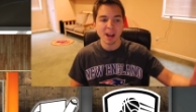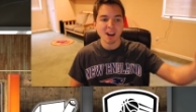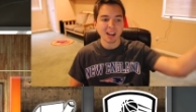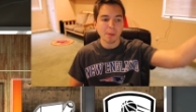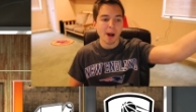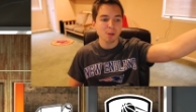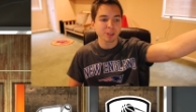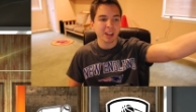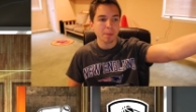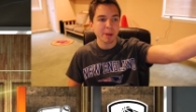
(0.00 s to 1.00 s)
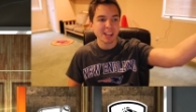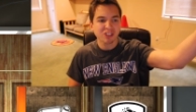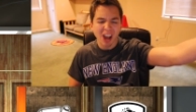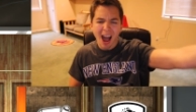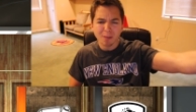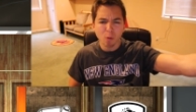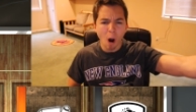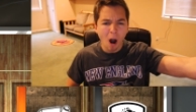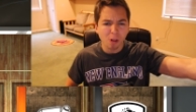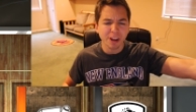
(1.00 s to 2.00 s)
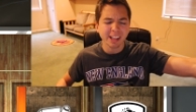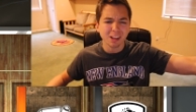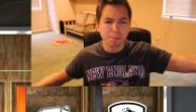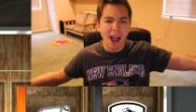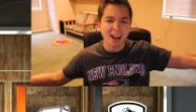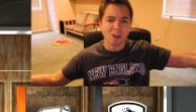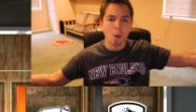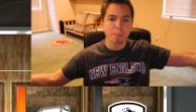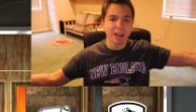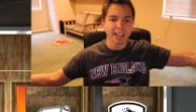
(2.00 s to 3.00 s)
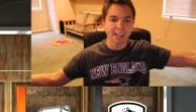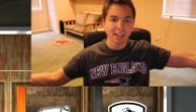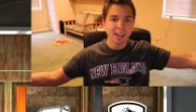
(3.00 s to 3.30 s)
player. Come on, who's it gonna be? John Wall. Look at this pack opening.